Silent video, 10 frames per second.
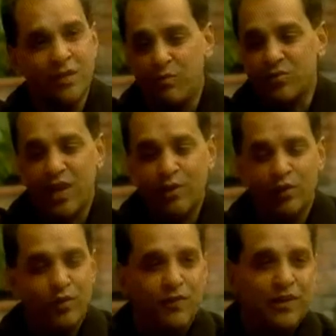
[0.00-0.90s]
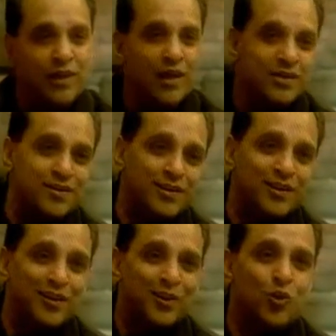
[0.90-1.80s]
south of the Vindhyas and
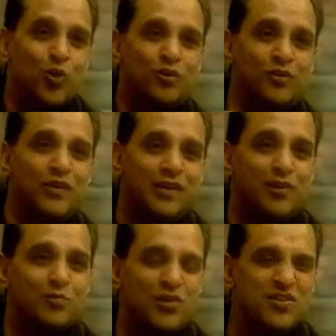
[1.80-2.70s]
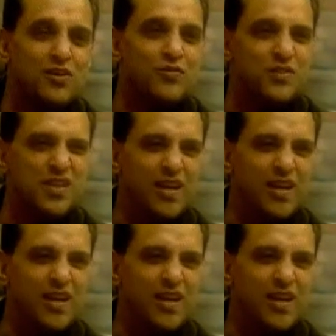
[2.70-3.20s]
north of the Vindhyas? What's the difference there?